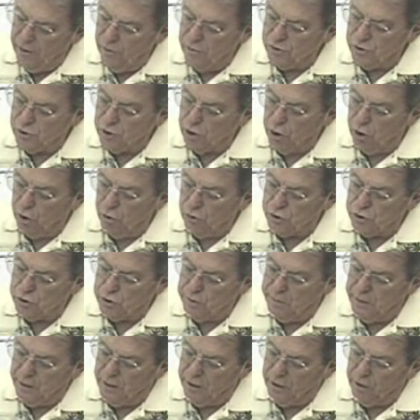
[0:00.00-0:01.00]
was close
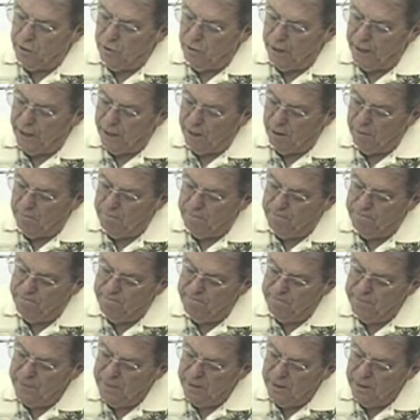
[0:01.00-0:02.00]
to Billy Graham,
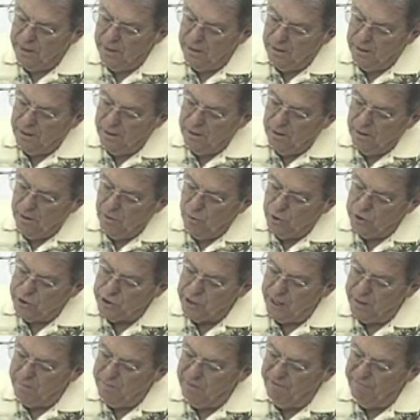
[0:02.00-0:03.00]
which
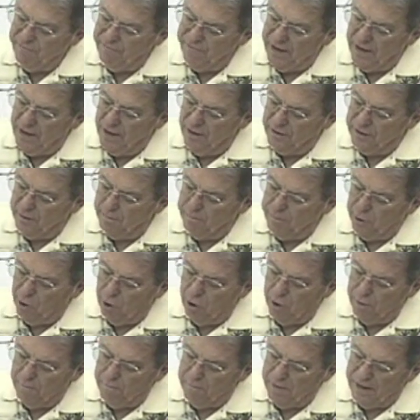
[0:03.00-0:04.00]
had been found in
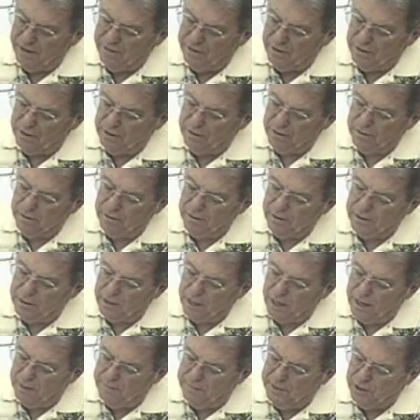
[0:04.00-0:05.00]
part by the
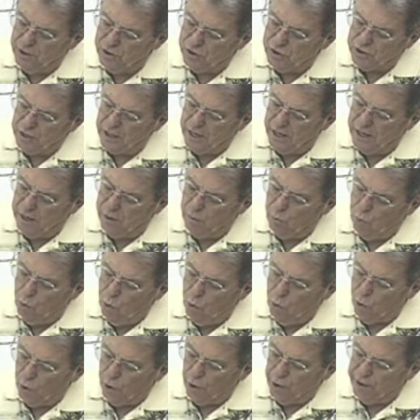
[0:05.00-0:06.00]
communist Harry
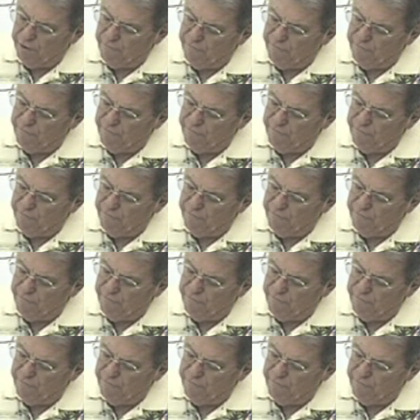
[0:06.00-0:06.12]
Ward.